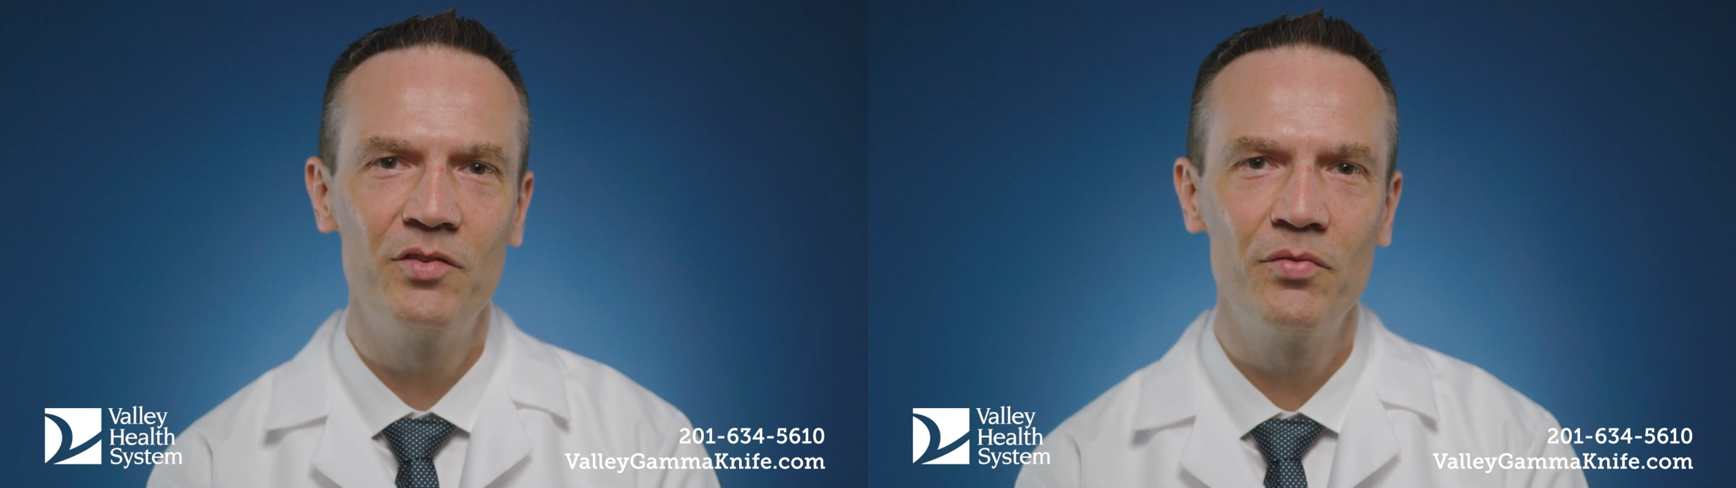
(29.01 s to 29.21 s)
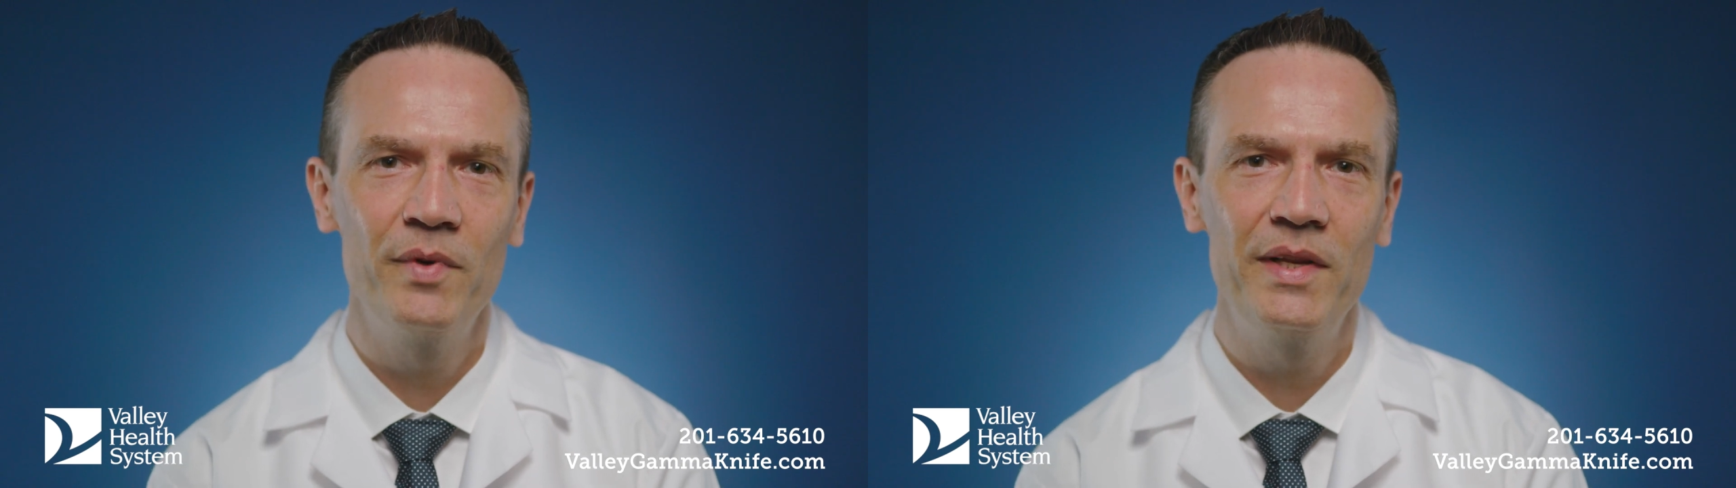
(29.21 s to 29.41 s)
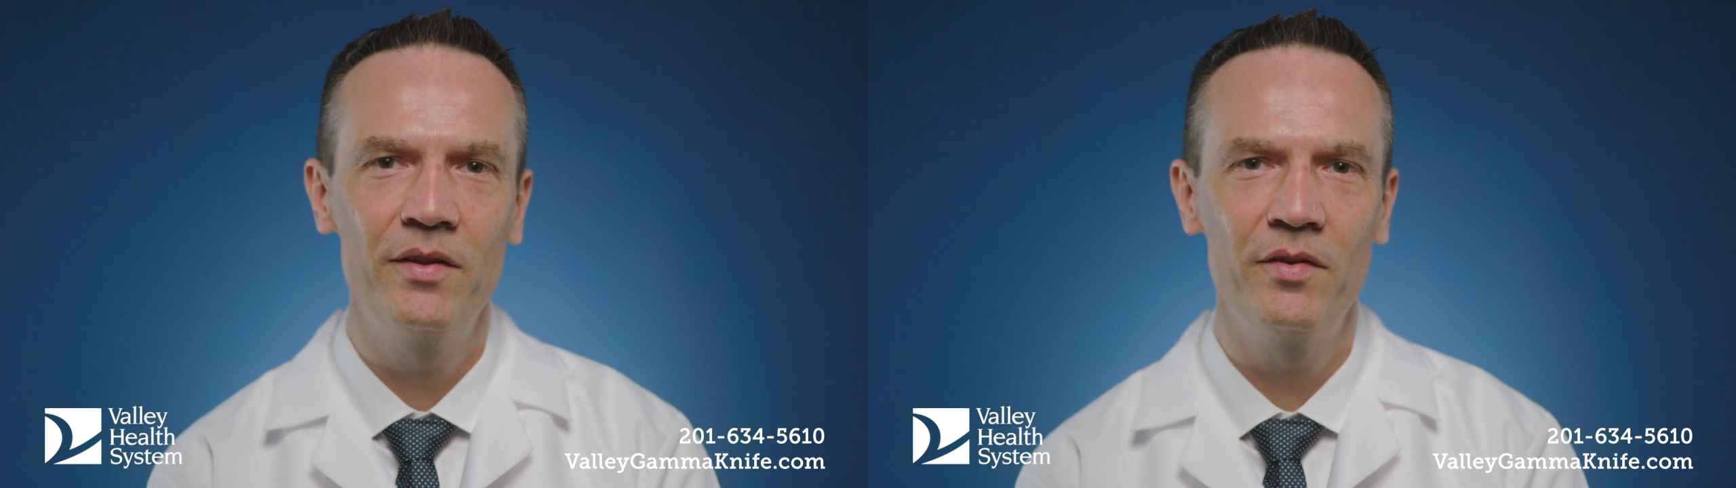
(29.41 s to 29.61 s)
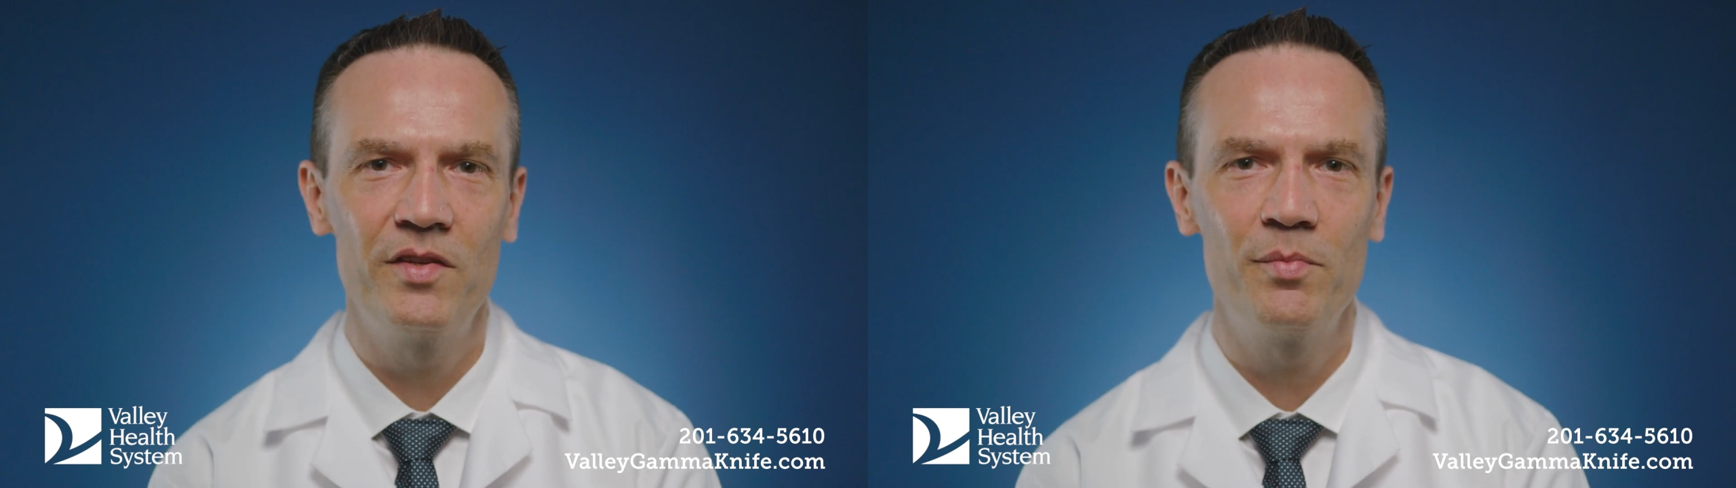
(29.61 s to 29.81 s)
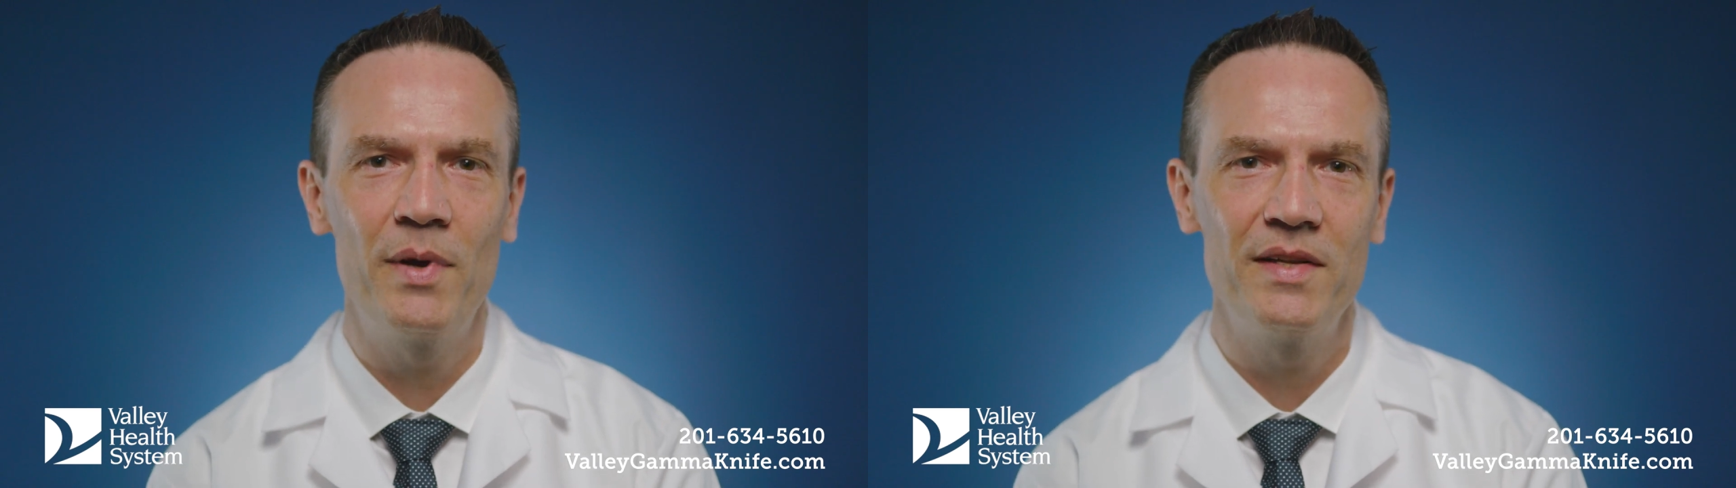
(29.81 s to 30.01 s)
treat those
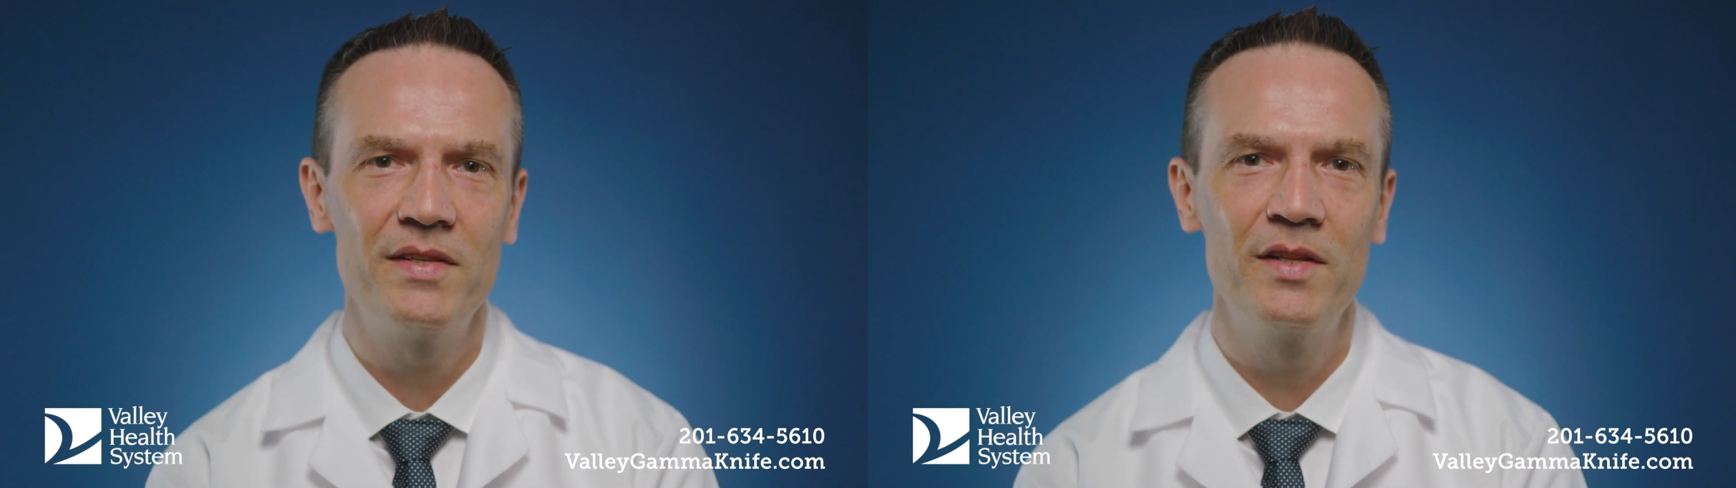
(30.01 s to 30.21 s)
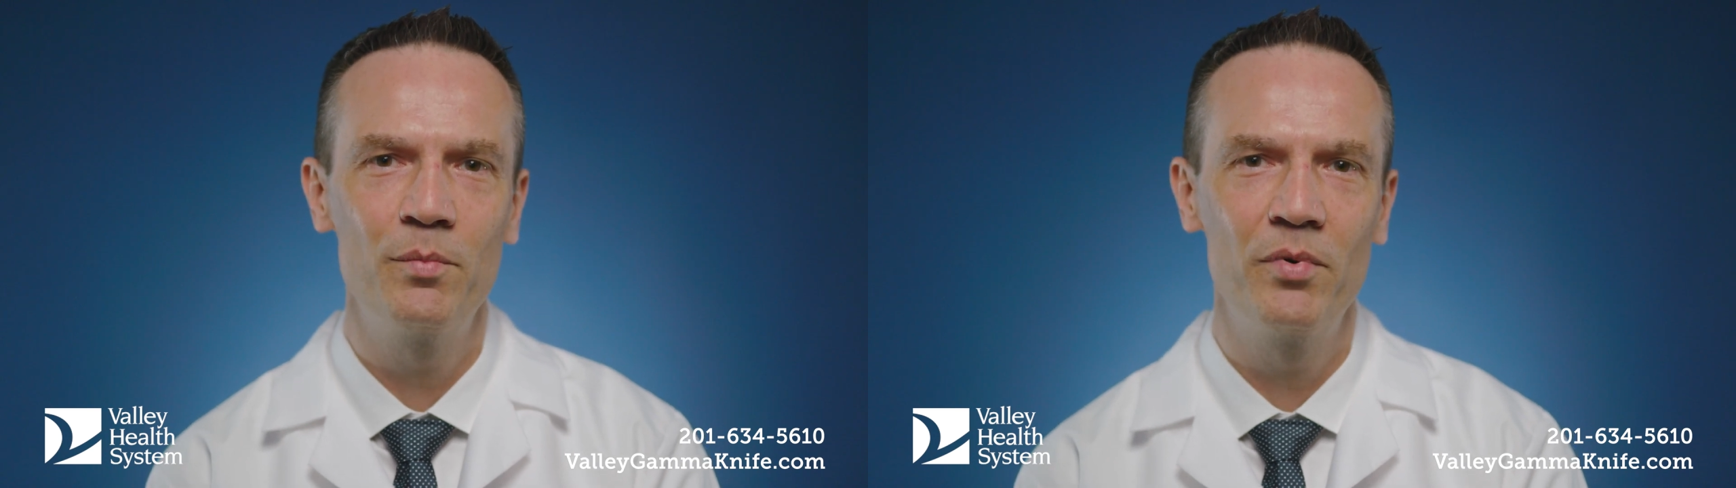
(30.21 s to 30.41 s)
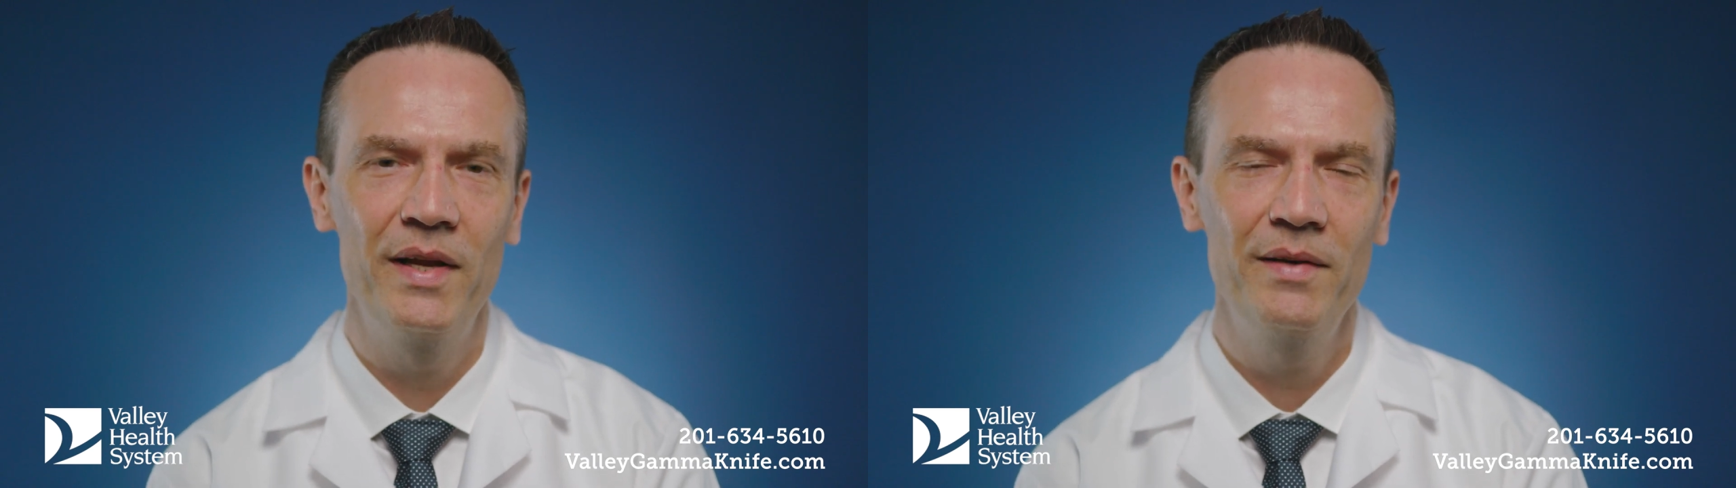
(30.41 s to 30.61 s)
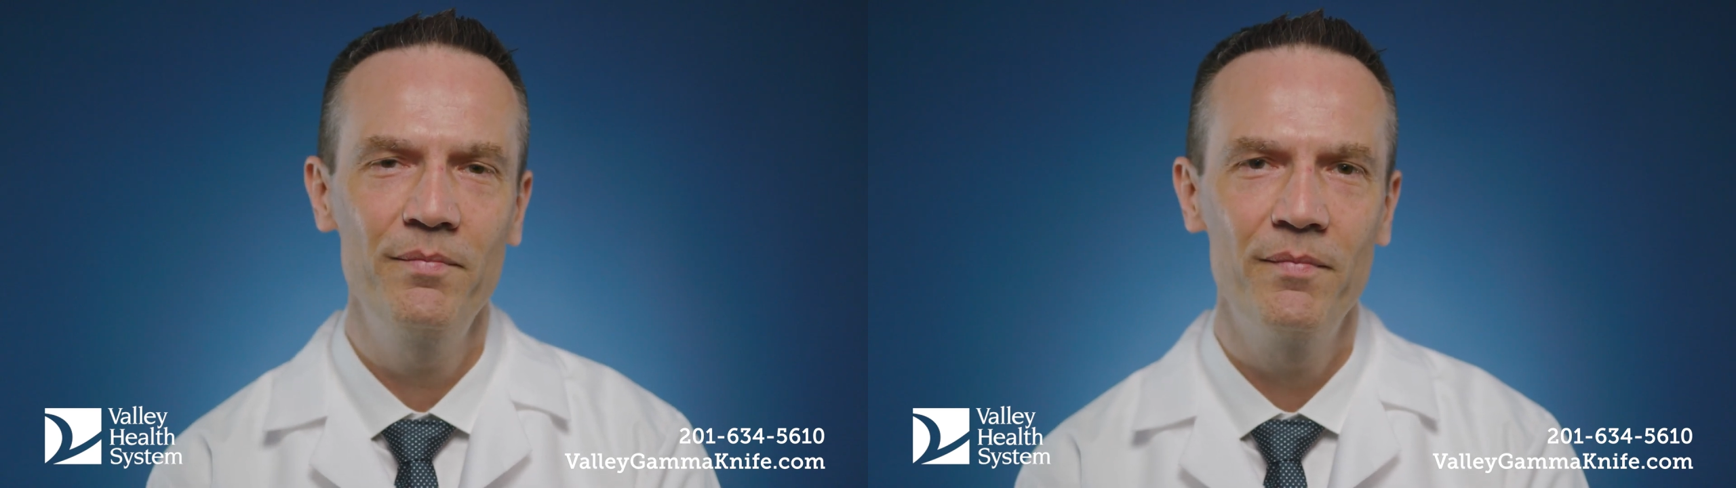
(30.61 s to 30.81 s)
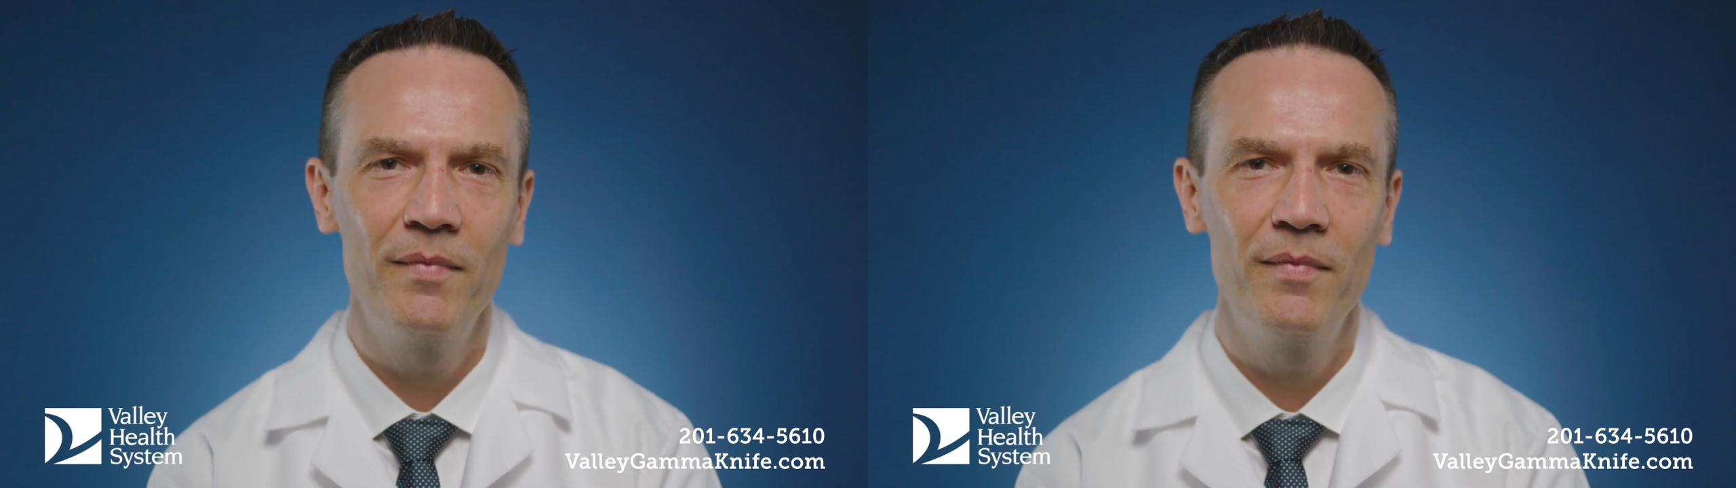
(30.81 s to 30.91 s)
spots in the brain